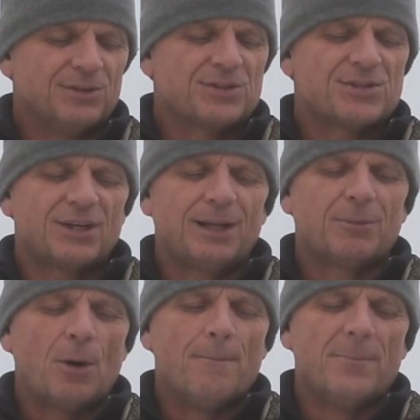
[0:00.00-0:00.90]
This is all
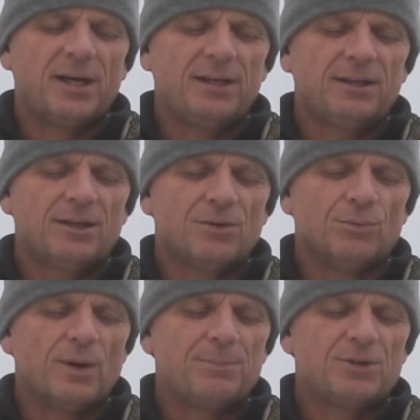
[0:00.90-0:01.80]
about money,
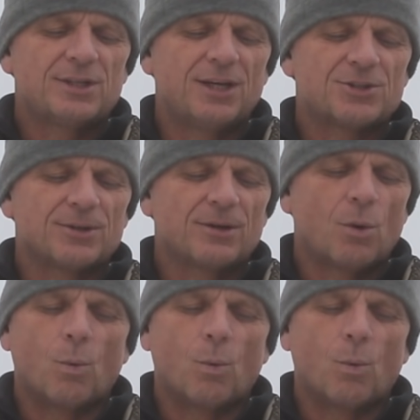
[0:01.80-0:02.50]
reputation,